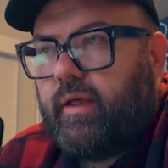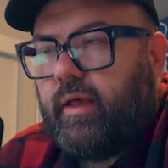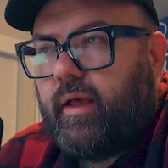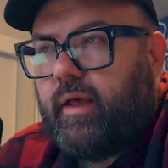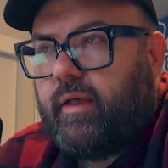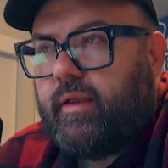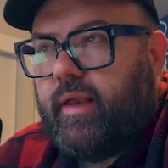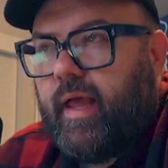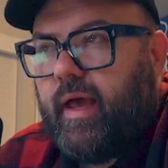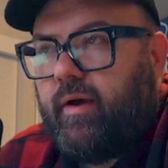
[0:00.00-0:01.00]
and
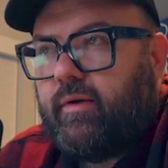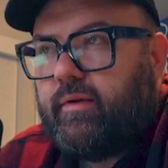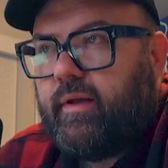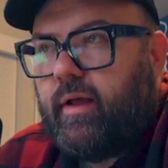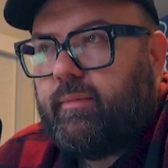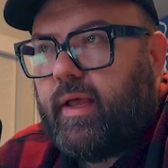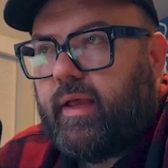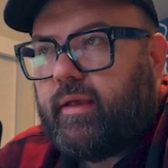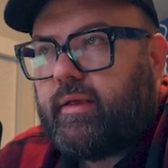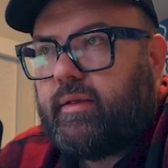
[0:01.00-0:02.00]
now I'm
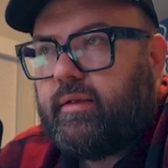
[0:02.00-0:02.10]
like,